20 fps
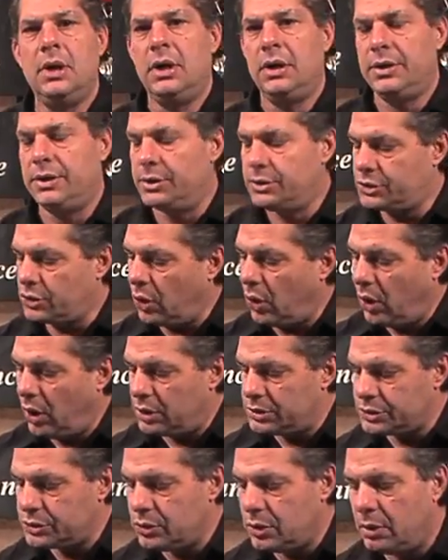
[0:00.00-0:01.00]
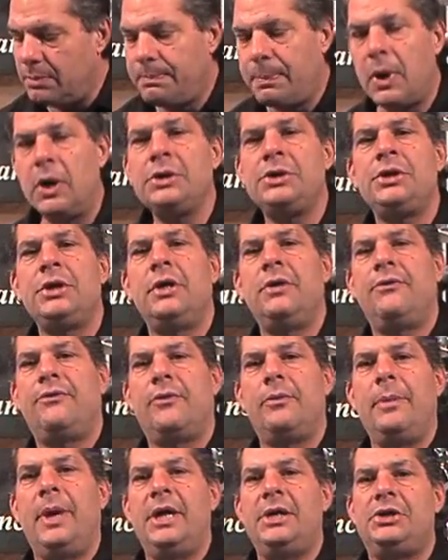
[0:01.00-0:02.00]
There's also a bunch of
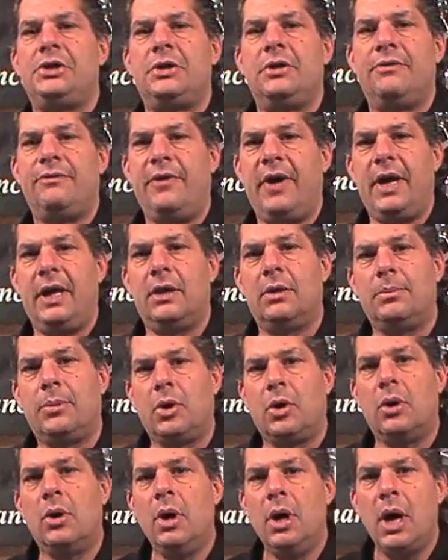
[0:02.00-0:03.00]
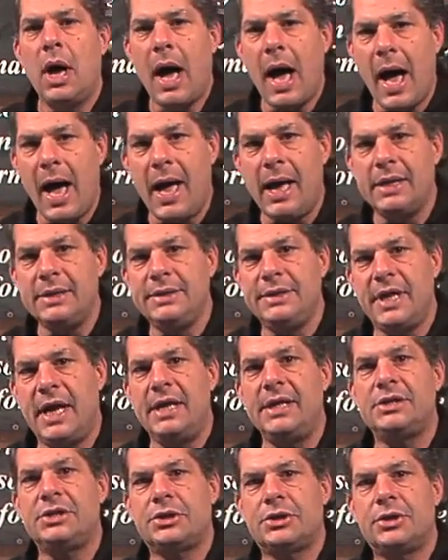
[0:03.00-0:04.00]
information available on
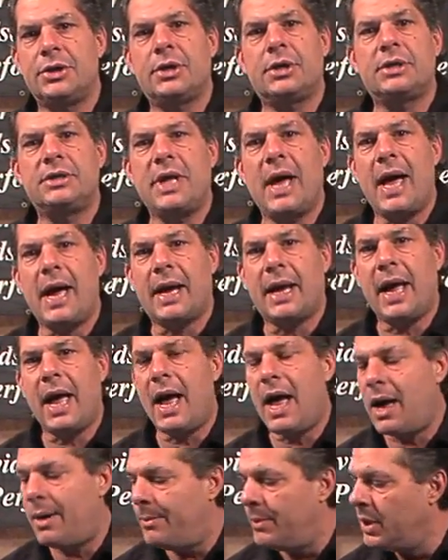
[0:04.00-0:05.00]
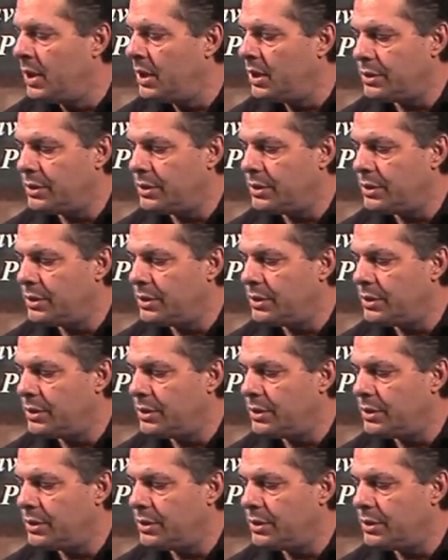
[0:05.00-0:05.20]
DennisKirk.com.